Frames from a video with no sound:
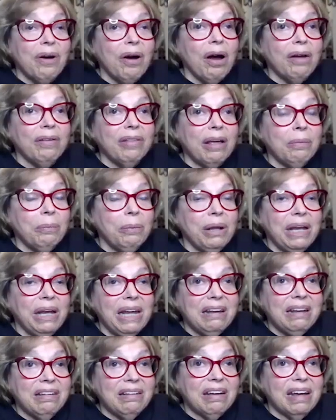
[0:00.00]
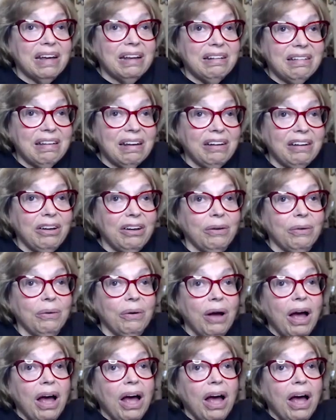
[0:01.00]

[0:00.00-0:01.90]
are that we need to continue